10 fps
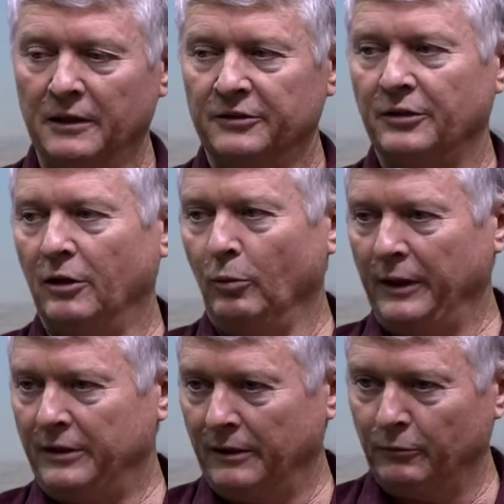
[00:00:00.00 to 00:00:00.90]
So we
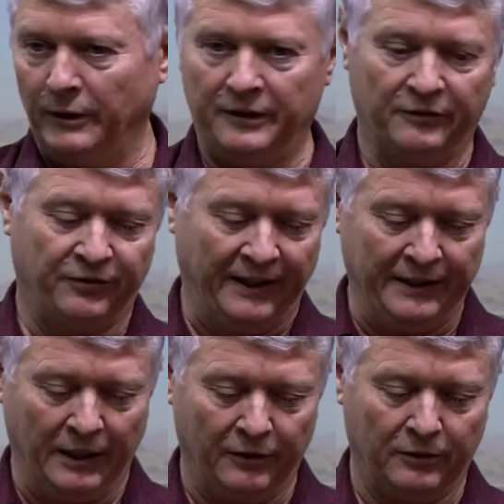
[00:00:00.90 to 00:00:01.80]
could find
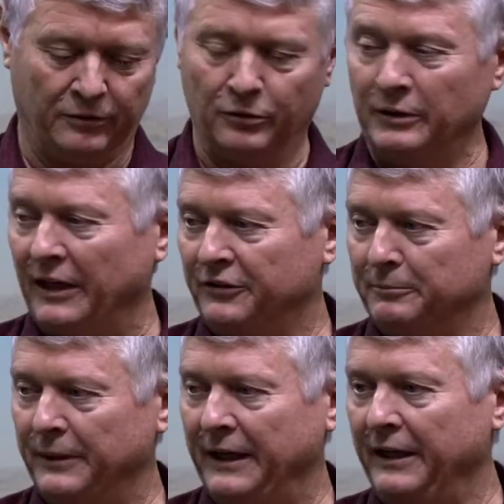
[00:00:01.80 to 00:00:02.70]
out who
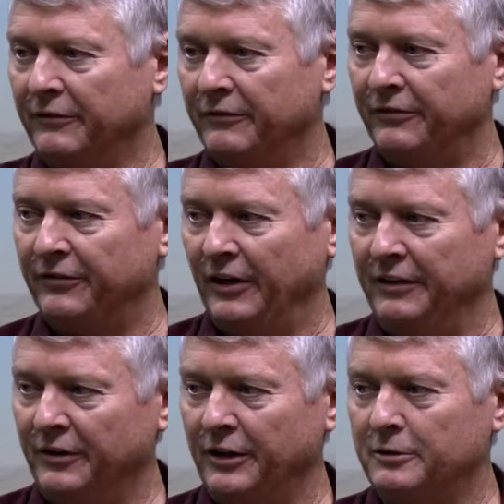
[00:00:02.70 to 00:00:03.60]
hasn't paid very,
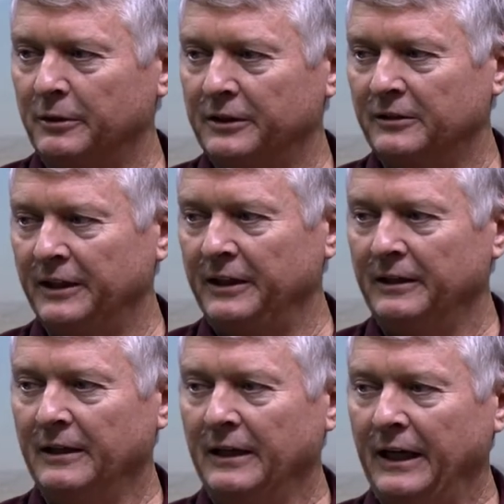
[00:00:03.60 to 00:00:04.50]
very quickly
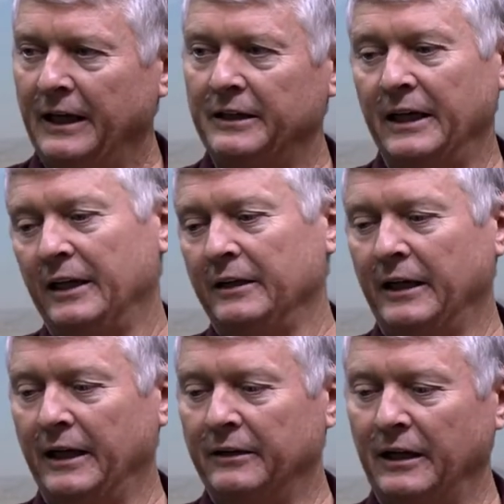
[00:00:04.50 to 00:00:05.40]
and get it
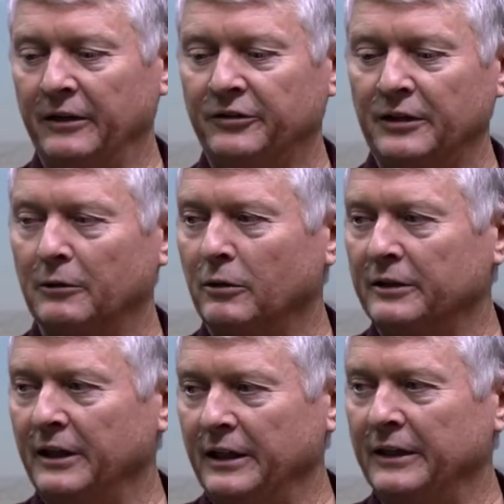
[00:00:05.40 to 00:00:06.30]
and start
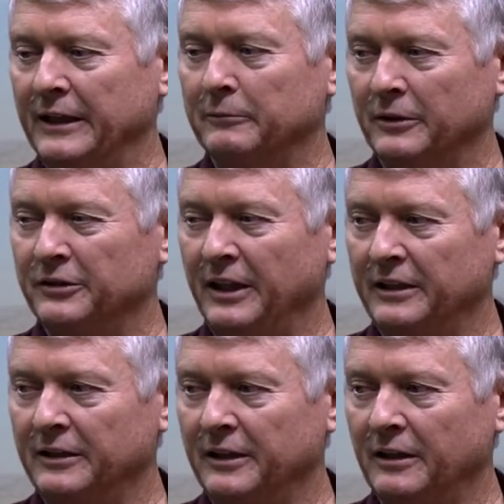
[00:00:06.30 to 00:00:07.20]
working to get that one
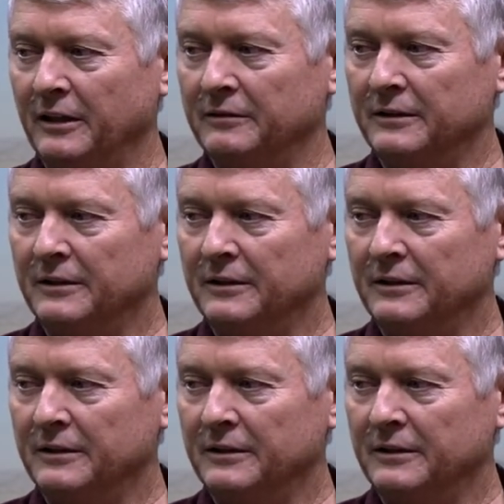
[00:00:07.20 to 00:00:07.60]
taken care of.